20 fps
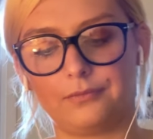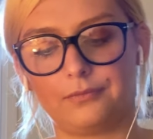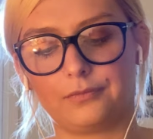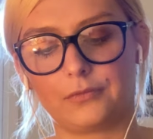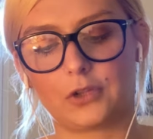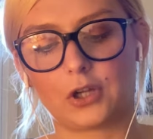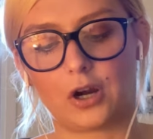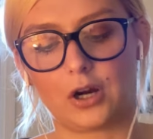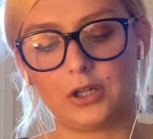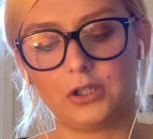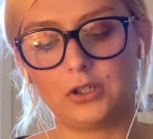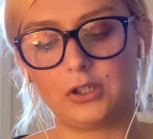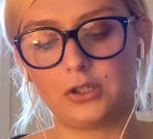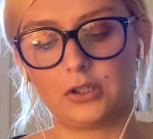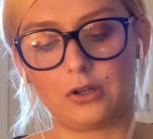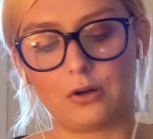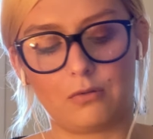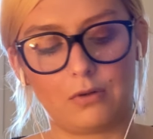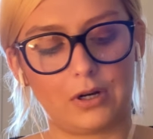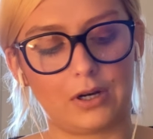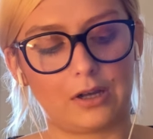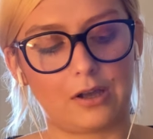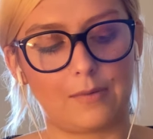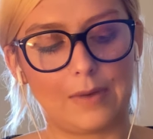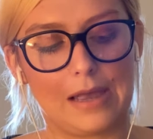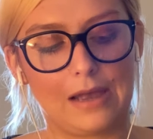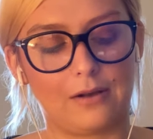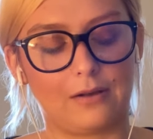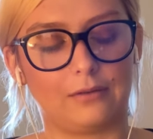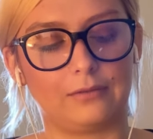Cards just don't want to come
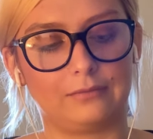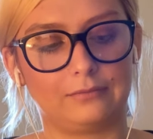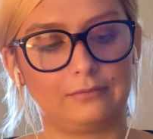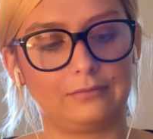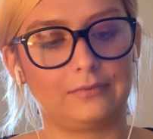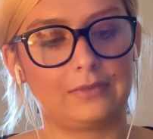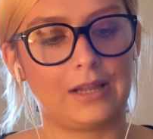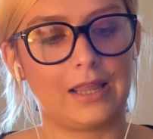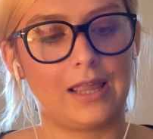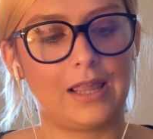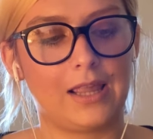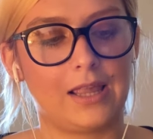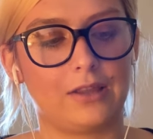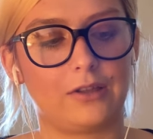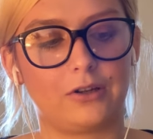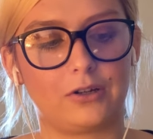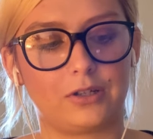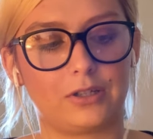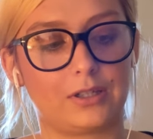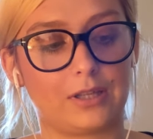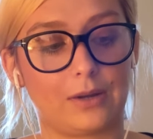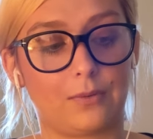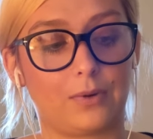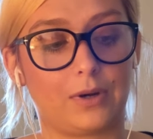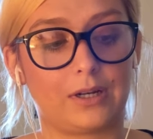out. They're just like,